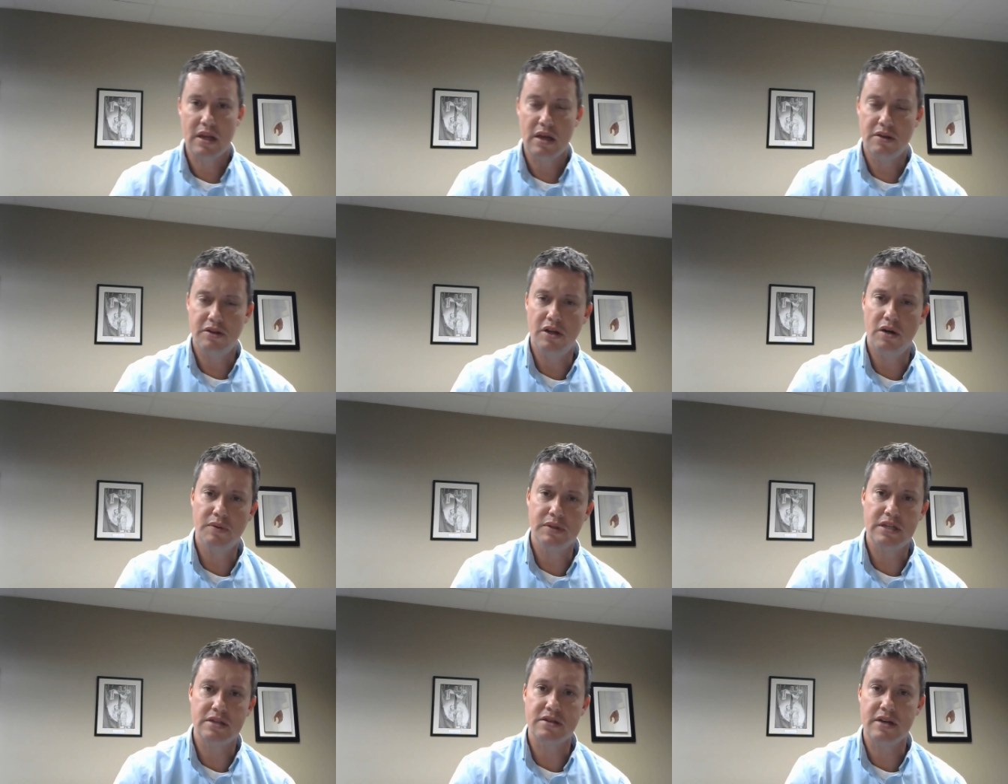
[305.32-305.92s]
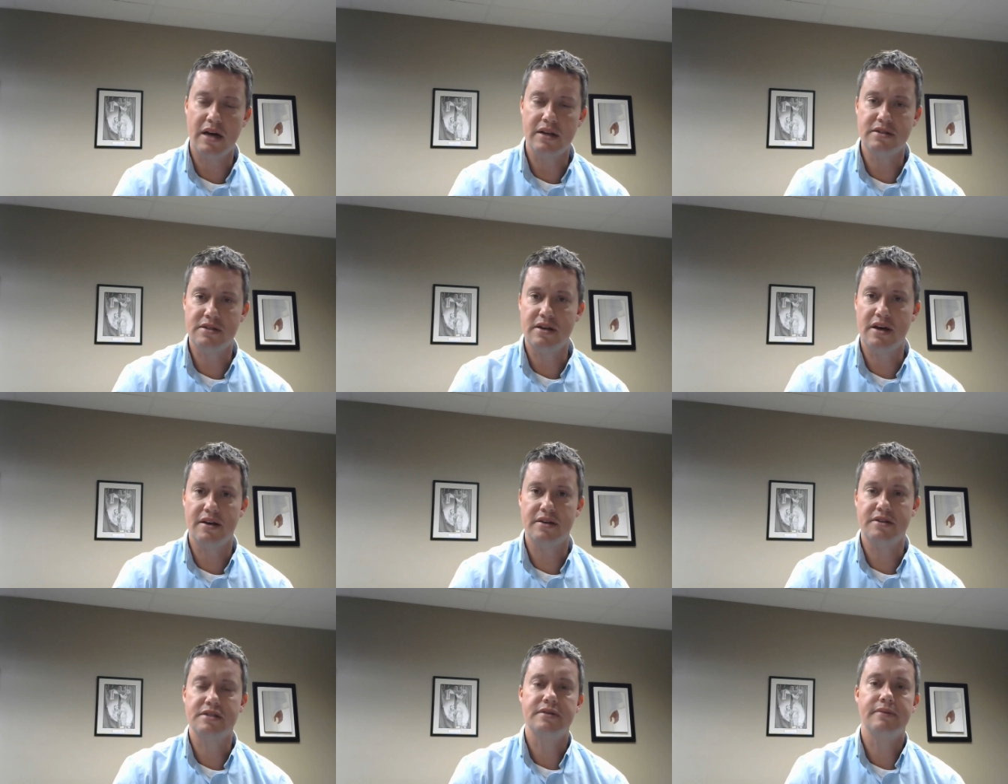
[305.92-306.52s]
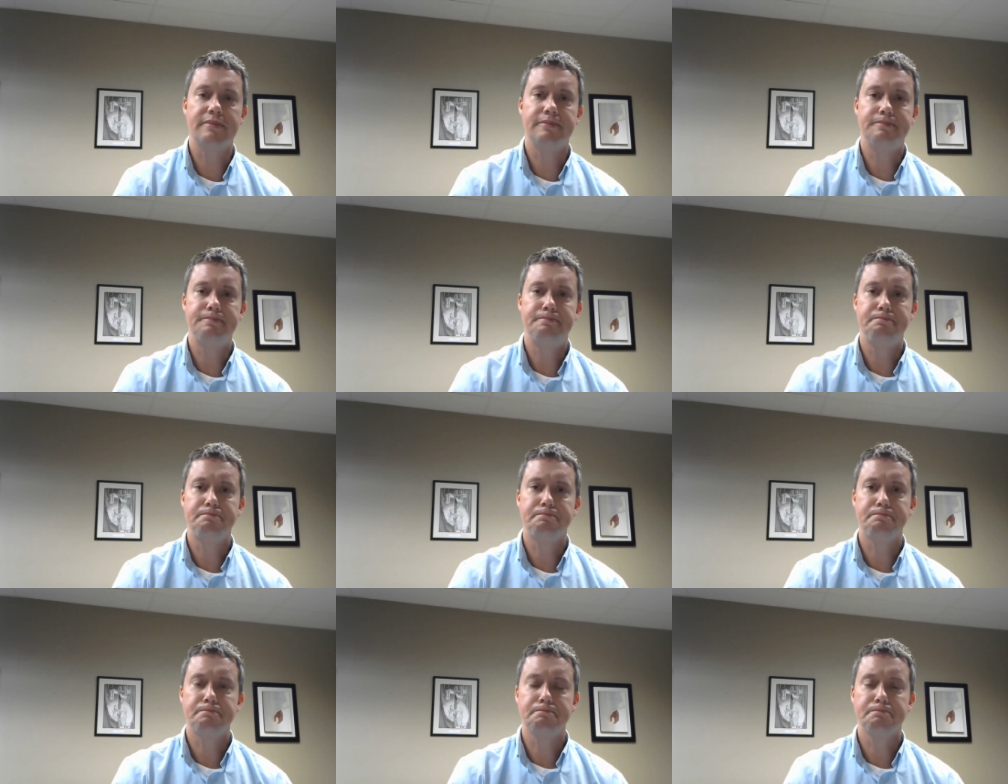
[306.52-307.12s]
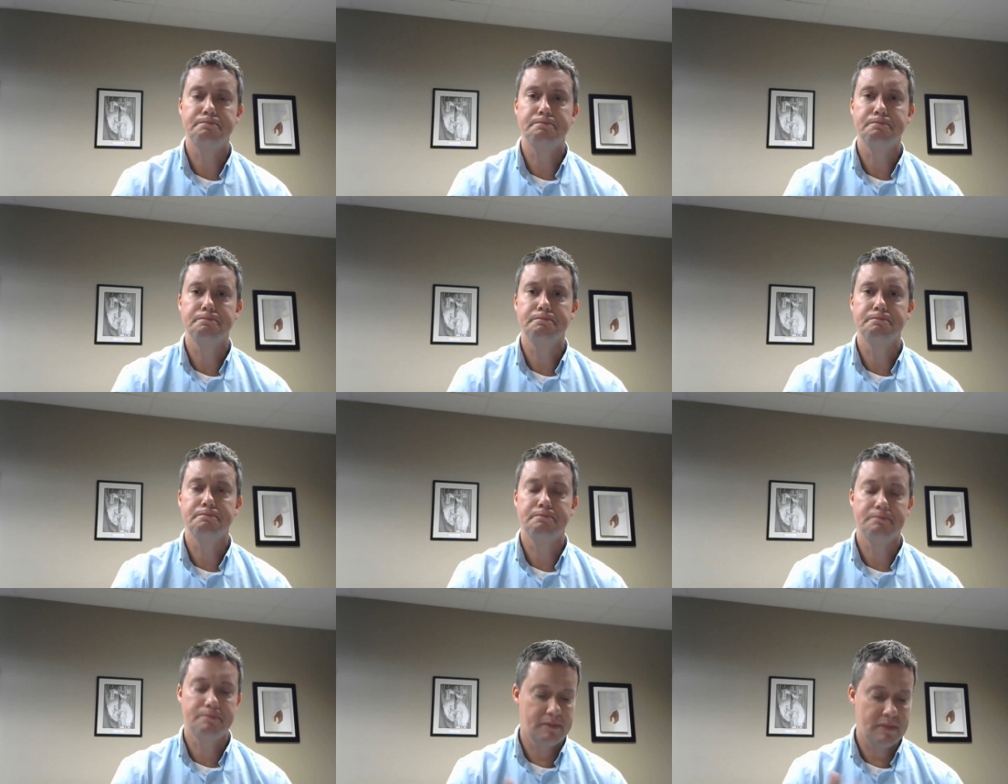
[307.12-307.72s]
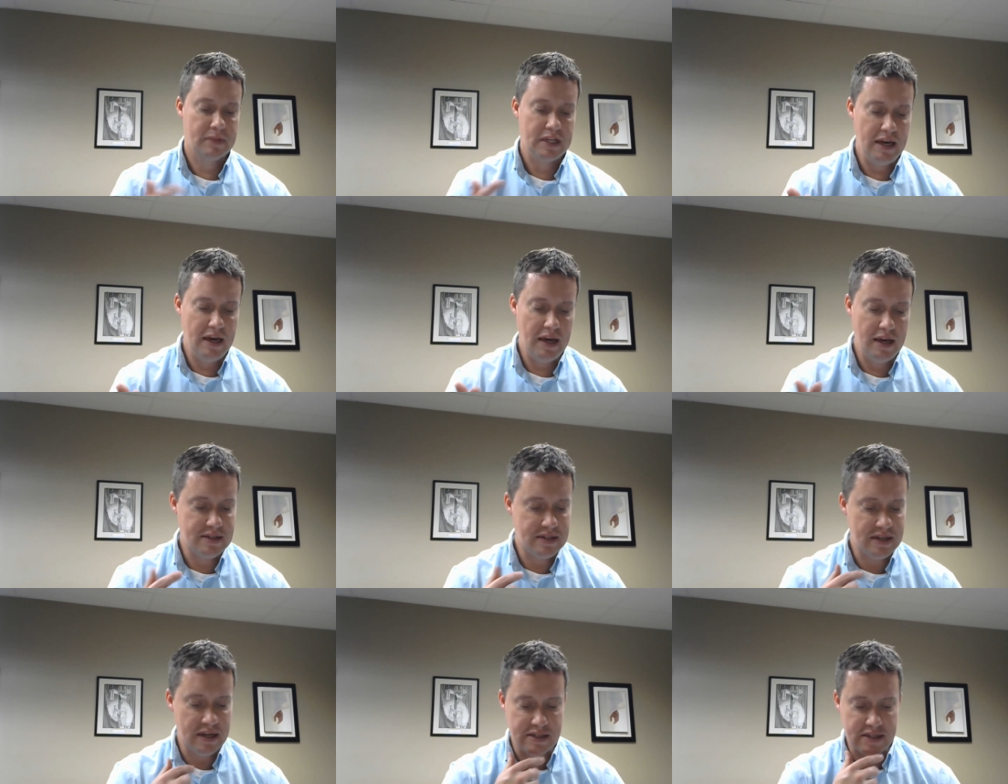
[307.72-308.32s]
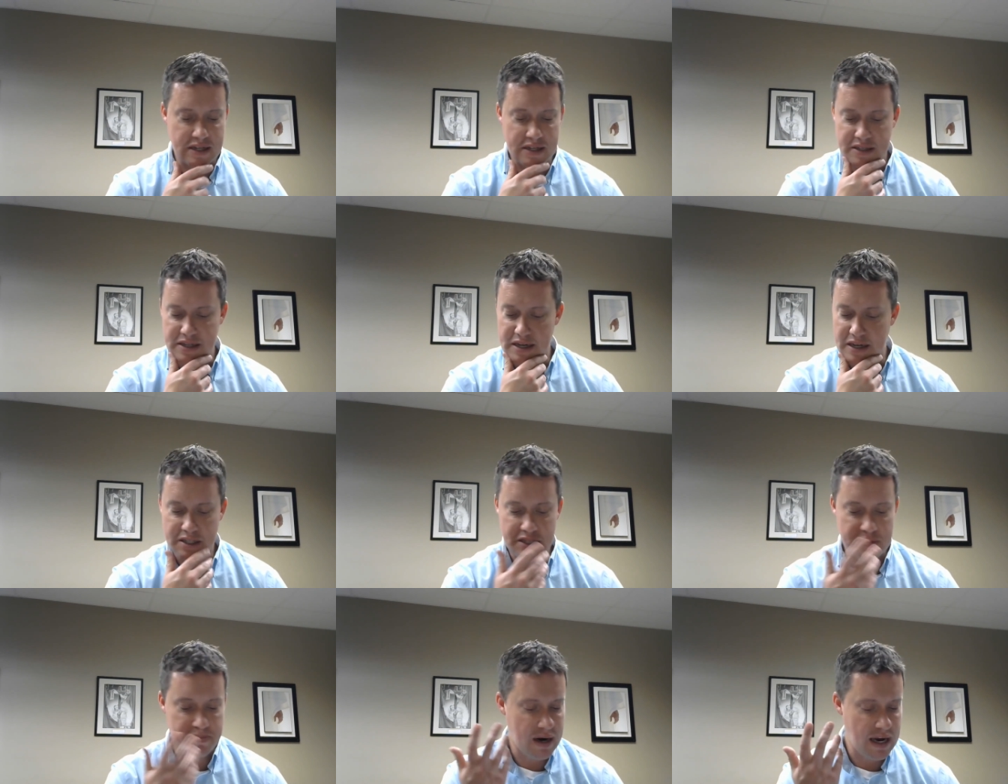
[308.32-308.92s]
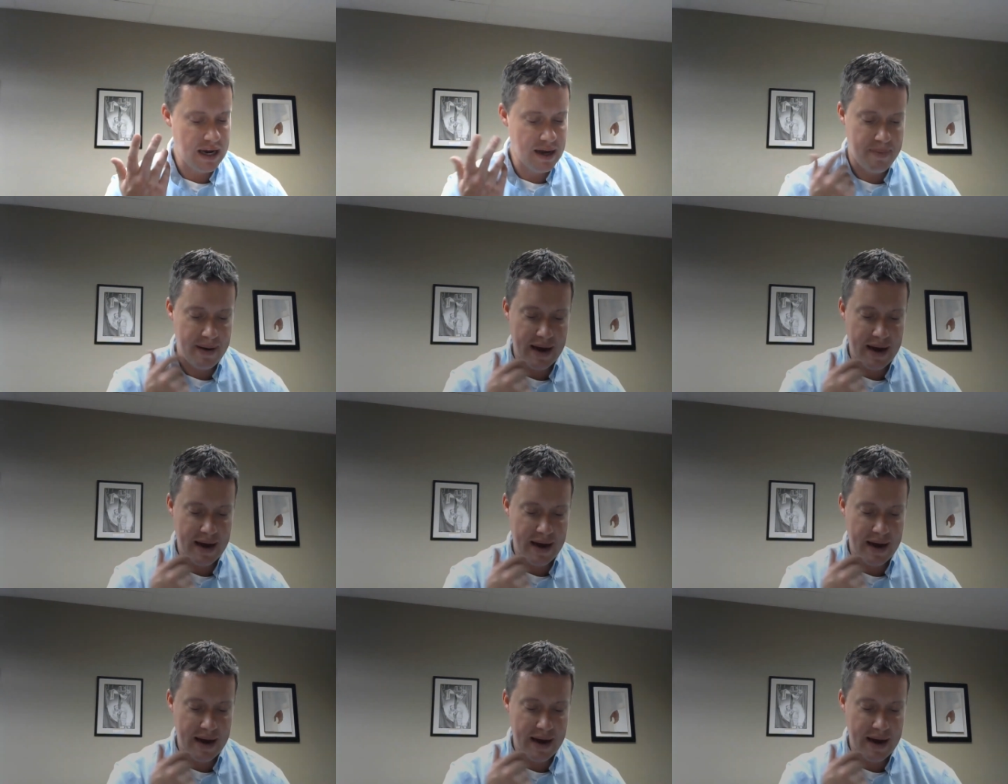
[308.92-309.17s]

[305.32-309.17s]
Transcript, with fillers: You know what this God says? He says this, and it's probably a